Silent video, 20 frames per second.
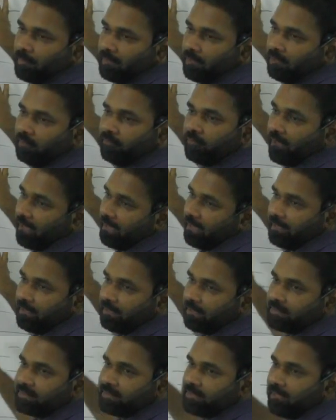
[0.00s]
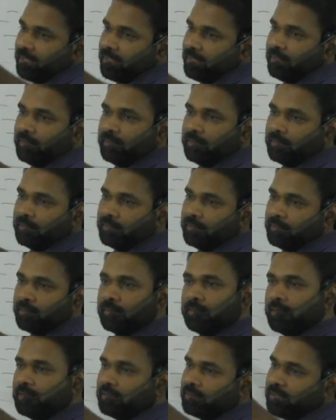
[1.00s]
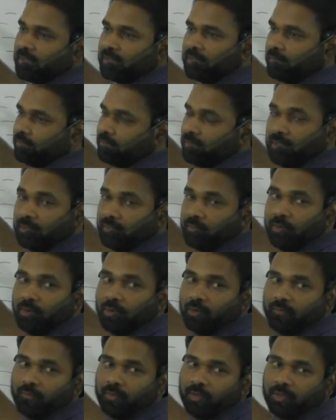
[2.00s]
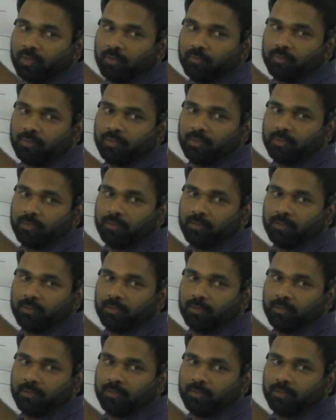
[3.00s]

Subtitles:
If air is there, then that will not work out.